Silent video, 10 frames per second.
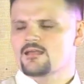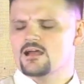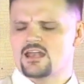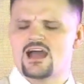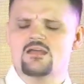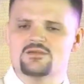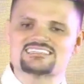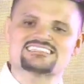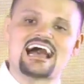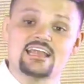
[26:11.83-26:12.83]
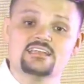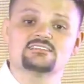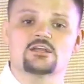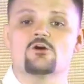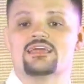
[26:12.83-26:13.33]
And I am excited to
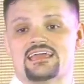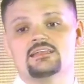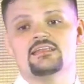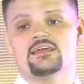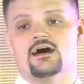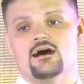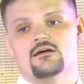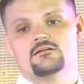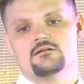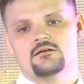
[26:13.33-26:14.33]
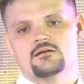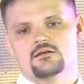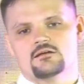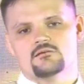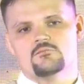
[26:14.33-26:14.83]
go to India.
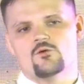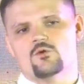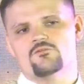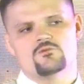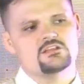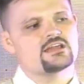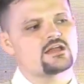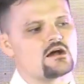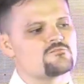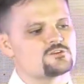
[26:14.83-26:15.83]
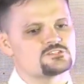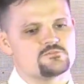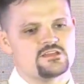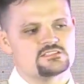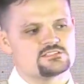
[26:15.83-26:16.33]
But what really comforts
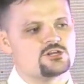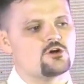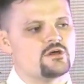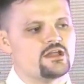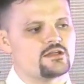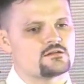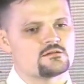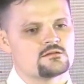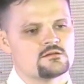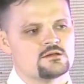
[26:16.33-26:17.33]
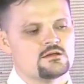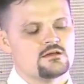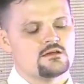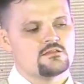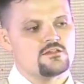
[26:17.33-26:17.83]
me is knowing
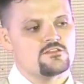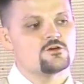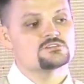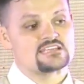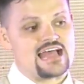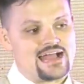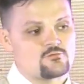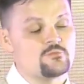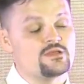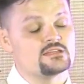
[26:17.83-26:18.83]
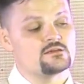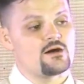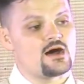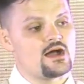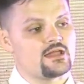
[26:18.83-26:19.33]
that those Zach will be in
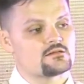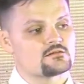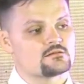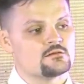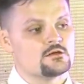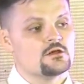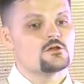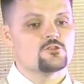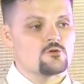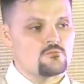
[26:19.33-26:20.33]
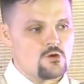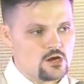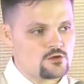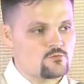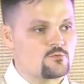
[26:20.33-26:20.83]
Dubai, so
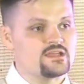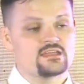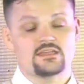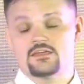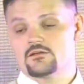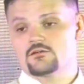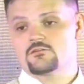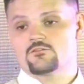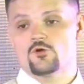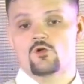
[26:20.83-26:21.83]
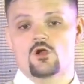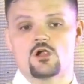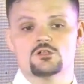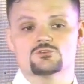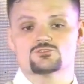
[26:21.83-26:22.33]
Mark will be here, so
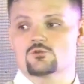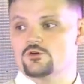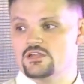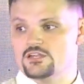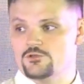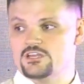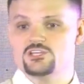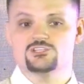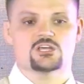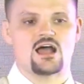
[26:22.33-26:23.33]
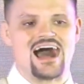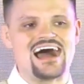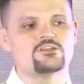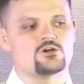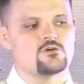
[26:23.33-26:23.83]
Carlos will go to Indonesia. I
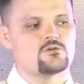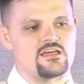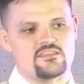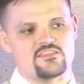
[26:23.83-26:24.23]
know that